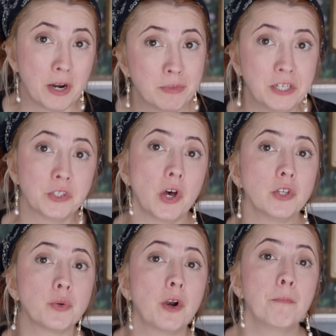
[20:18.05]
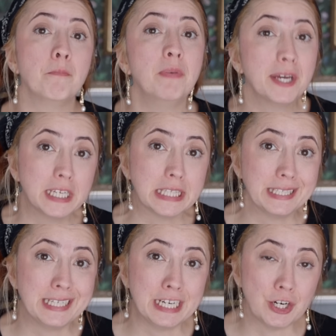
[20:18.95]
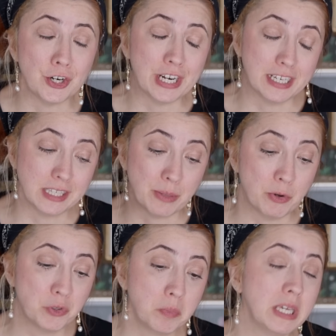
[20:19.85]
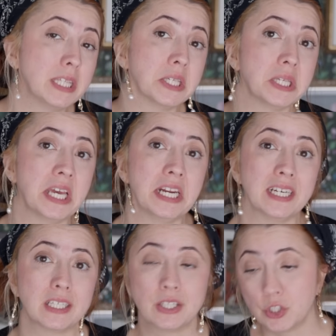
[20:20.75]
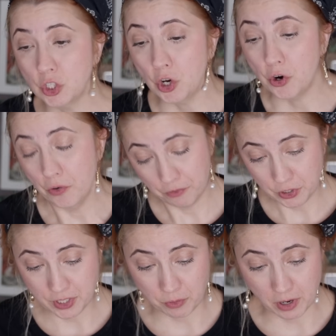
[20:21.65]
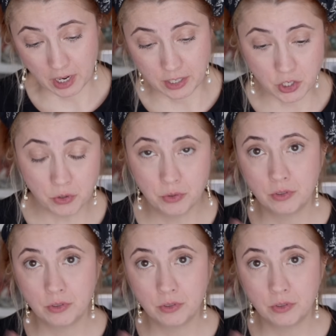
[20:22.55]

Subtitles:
bottom tier is also our biggest tier and has the most pieces in it. So first thing we're gonna do,